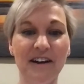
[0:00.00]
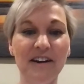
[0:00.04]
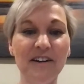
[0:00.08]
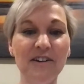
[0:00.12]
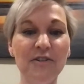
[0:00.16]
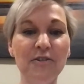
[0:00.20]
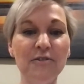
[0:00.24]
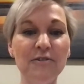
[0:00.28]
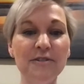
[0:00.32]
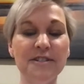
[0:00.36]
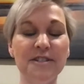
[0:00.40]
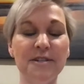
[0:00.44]
our
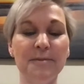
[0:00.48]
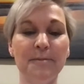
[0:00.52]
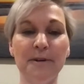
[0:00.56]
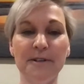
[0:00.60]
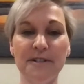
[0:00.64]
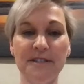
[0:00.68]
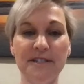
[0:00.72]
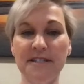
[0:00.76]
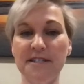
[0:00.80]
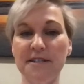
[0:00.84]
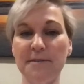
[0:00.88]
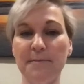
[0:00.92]
goal is to
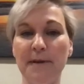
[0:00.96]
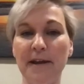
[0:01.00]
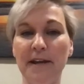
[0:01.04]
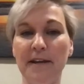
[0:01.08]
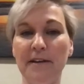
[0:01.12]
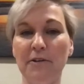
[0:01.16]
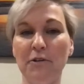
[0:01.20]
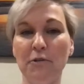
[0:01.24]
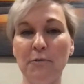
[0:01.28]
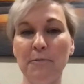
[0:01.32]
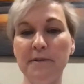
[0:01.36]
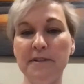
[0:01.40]
participate
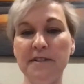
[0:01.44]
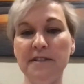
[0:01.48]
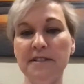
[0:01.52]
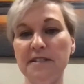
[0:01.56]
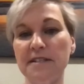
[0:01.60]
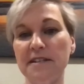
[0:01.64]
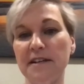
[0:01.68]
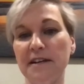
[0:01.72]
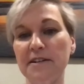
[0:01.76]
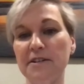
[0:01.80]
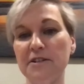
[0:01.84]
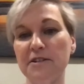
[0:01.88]
in open
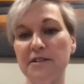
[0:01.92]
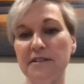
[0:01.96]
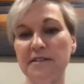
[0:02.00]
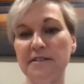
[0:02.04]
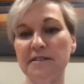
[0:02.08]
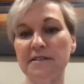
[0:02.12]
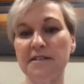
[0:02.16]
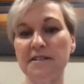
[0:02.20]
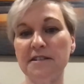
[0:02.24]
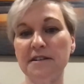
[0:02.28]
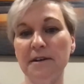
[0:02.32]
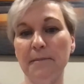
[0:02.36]

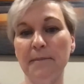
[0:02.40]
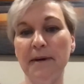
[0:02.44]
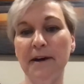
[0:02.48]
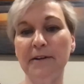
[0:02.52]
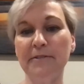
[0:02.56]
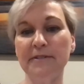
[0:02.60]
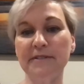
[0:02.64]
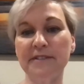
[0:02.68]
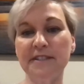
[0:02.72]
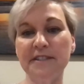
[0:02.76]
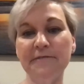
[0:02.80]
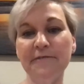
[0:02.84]
discussions
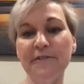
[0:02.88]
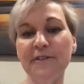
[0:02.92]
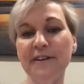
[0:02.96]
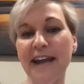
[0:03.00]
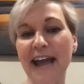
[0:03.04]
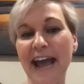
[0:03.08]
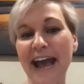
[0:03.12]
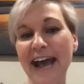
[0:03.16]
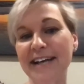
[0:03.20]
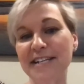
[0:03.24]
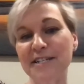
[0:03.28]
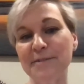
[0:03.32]
about
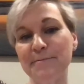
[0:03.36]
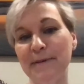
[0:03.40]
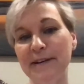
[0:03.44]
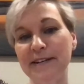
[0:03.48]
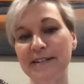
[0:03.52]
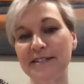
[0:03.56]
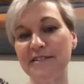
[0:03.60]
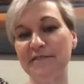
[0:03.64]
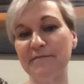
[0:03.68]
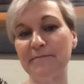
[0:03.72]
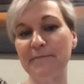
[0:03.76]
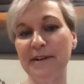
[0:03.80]
different
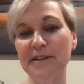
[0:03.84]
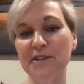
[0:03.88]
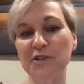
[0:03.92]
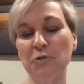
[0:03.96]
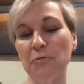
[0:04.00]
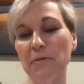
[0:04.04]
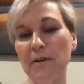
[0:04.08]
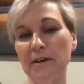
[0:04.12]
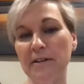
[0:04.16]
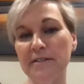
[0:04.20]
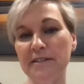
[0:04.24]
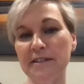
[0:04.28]
aspects of
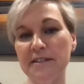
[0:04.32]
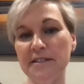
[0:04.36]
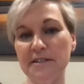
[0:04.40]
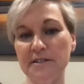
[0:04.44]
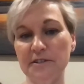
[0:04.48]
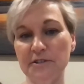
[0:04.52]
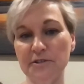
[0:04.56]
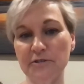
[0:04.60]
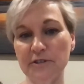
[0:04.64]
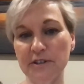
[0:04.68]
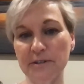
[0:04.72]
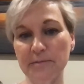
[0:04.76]
mental wellness
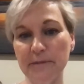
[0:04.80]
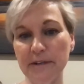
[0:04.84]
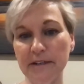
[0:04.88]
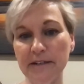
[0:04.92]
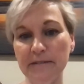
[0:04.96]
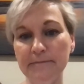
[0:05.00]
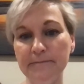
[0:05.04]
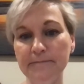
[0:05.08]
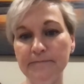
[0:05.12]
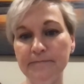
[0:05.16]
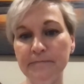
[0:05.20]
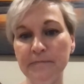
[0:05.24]
and
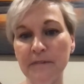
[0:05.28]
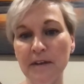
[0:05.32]
treatment.